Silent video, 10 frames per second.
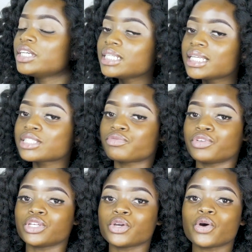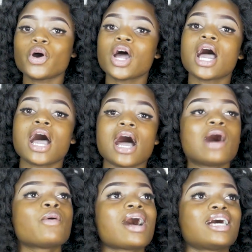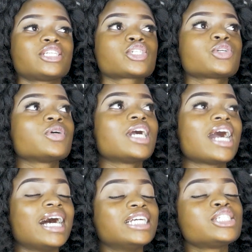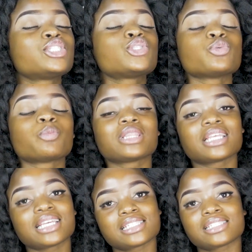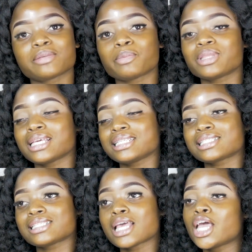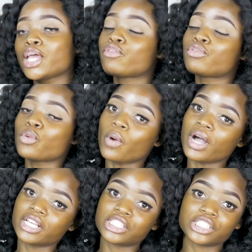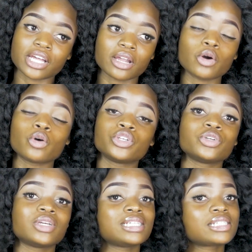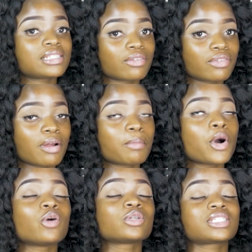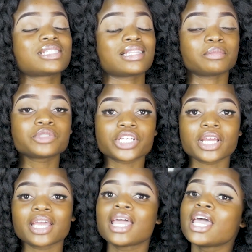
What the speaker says: in this video I will ask you guys to please, if you want a shout out on your Instagram or Snapchat,